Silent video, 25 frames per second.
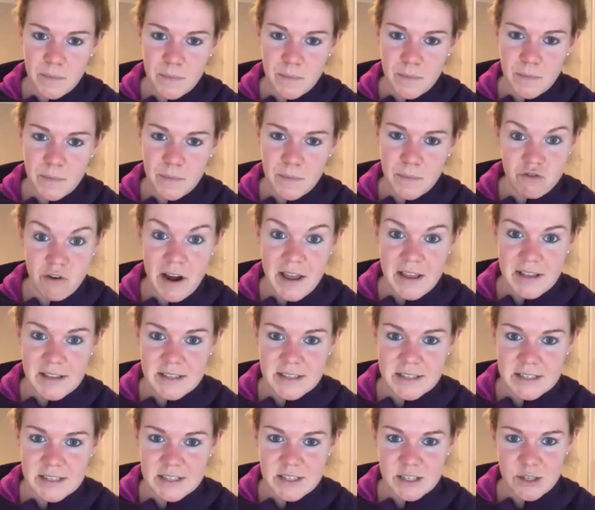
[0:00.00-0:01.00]
the
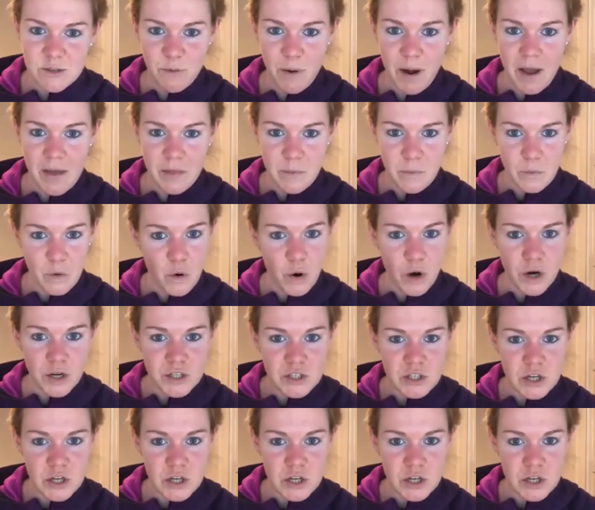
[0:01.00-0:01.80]
trend is to wear them quite